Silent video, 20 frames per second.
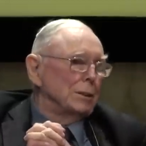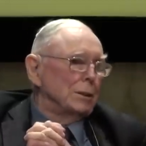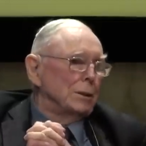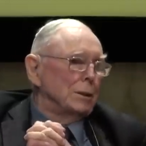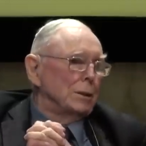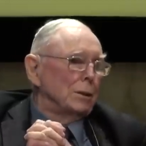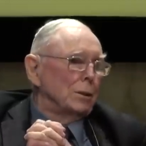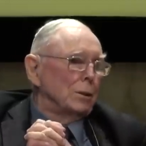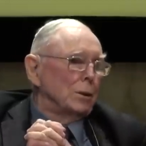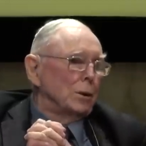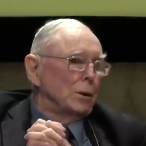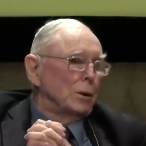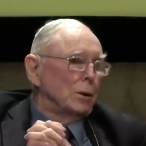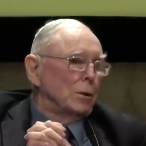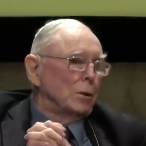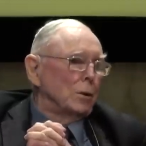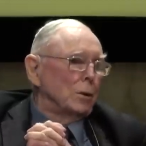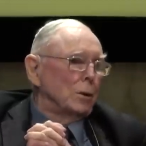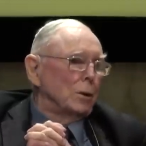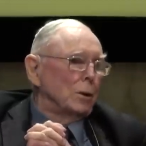
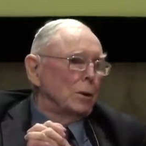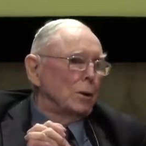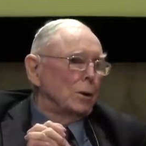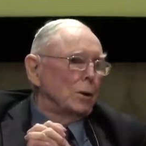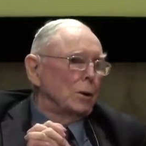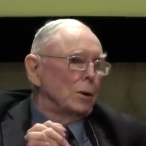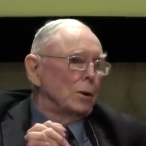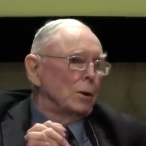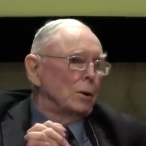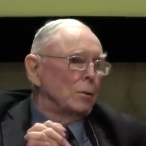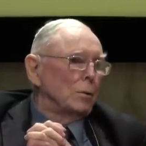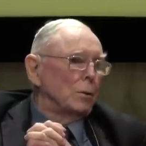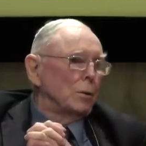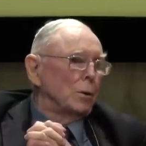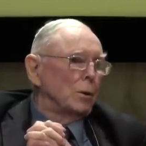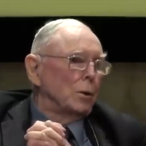No one is speaking in this clip.